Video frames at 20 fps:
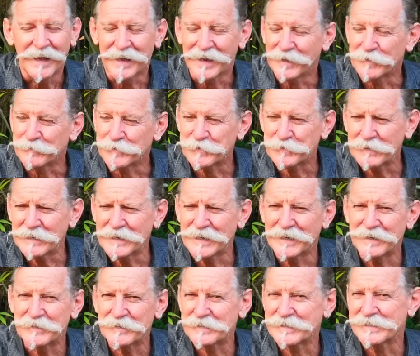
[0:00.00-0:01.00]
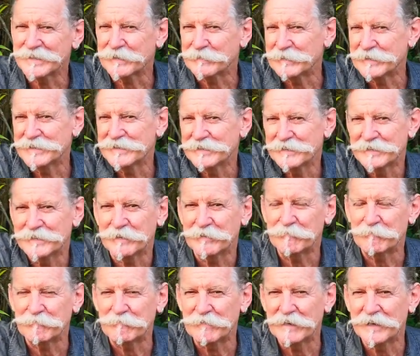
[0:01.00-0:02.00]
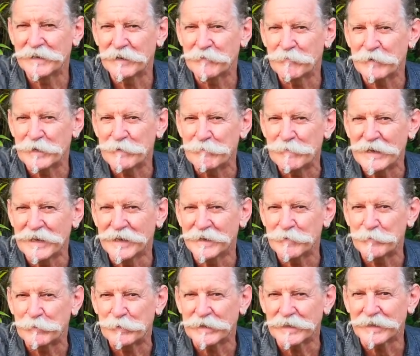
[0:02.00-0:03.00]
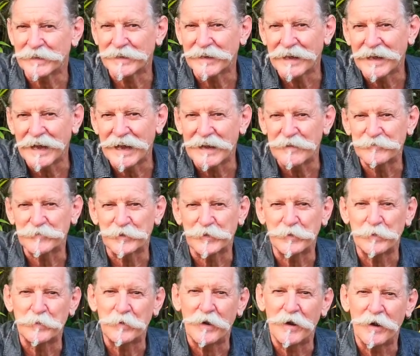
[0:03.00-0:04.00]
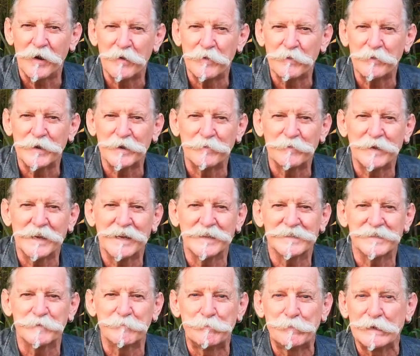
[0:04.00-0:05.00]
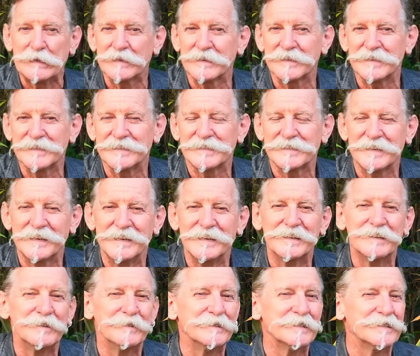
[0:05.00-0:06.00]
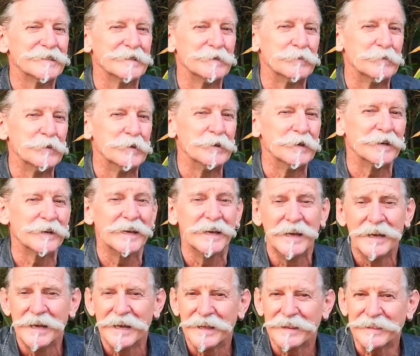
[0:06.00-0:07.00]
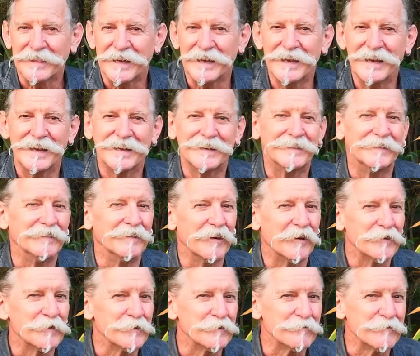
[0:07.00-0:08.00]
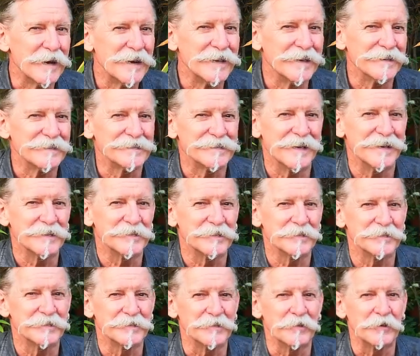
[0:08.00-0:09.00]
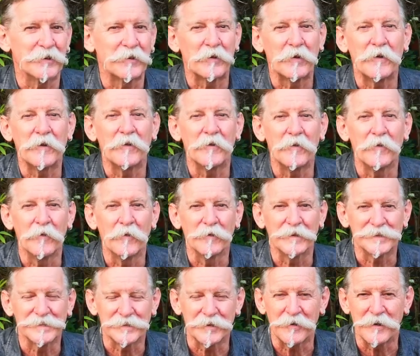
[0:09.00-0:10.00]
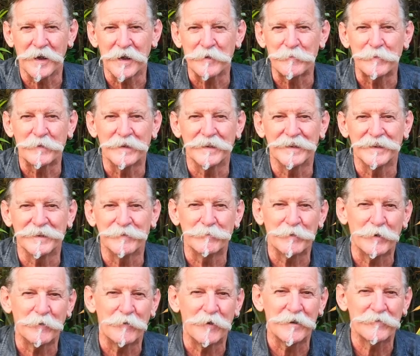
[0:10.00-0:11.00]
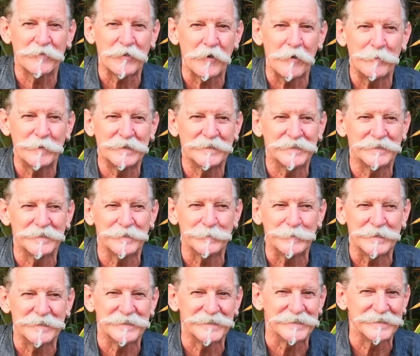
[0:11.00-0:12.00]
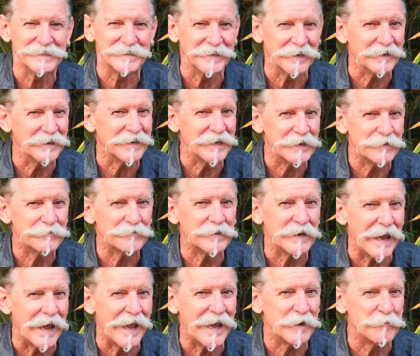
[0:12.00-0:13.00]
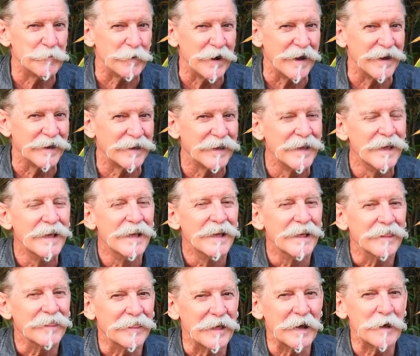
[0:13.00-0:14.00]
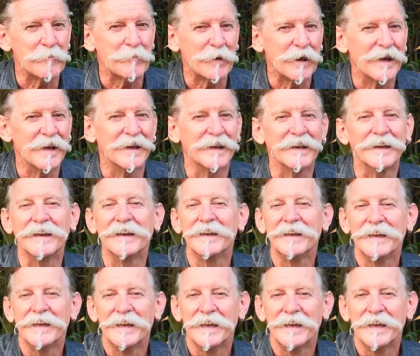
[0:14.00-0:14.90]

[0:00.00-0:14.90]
And it was really interesting. We sort of didn't really know what he meant, but after a while, when we had some builders here doing some work, they had local radio stations on all the time. And my wife commented to me, she said, you know, every ad break, they're playing